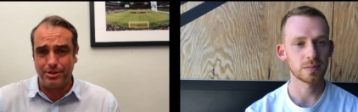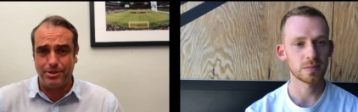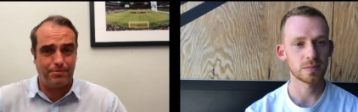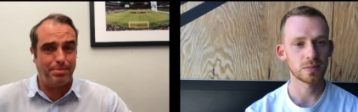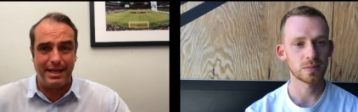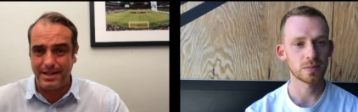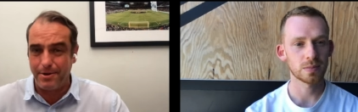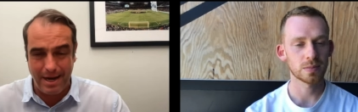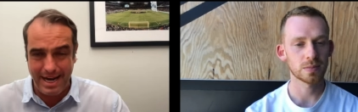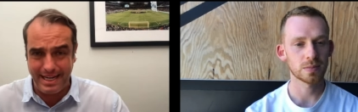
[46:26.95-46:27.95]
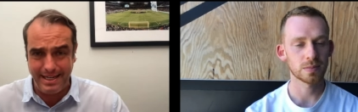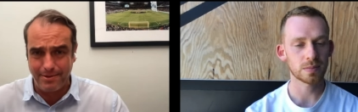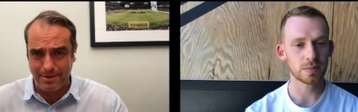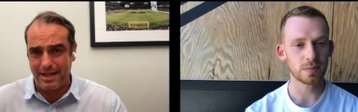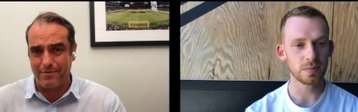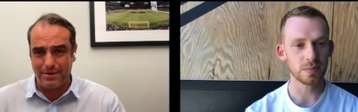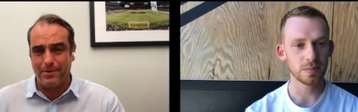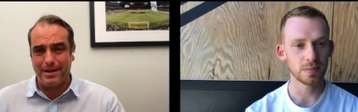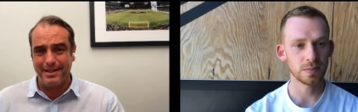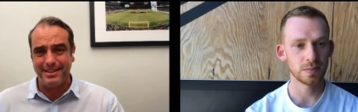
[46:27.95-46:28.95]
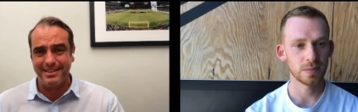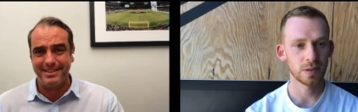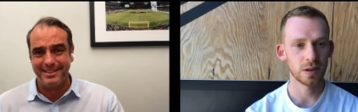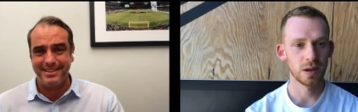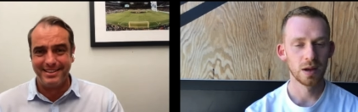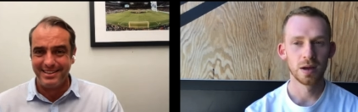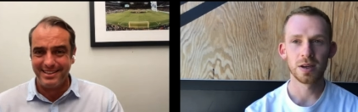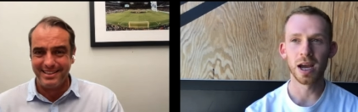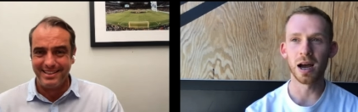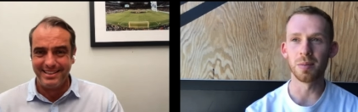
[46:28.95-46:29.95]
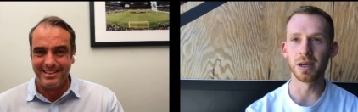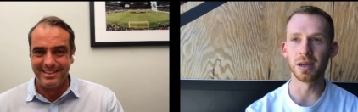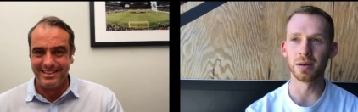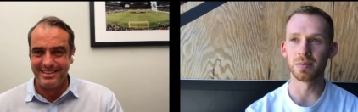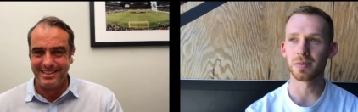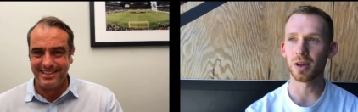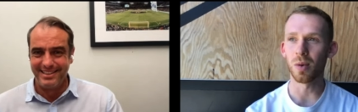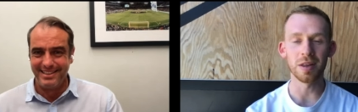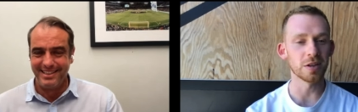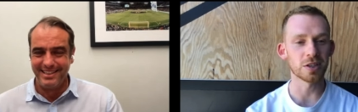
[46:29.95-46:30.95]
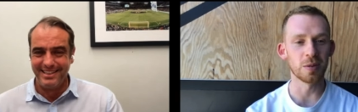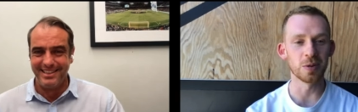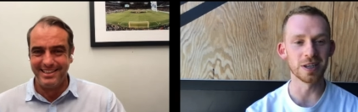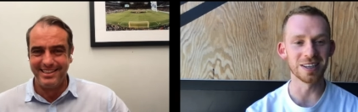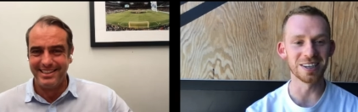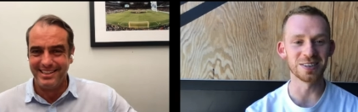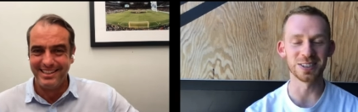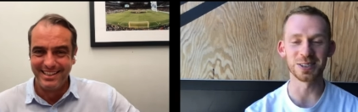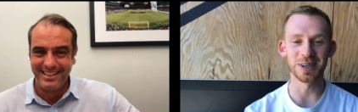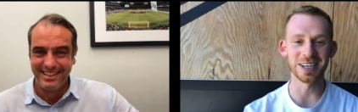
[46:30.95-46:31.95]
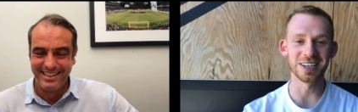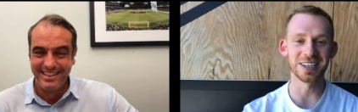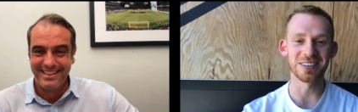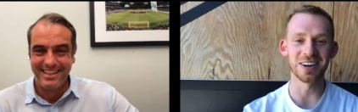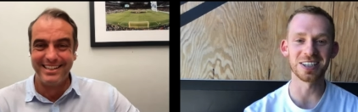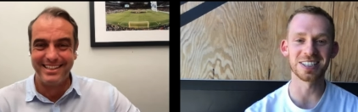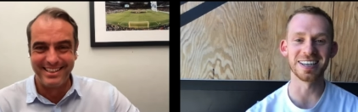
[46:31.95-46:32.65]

Speaker 1: to you. You blended right in with everyone.
Speaker 2: Yeah, I mean, the weather's completely different to England. I've got to say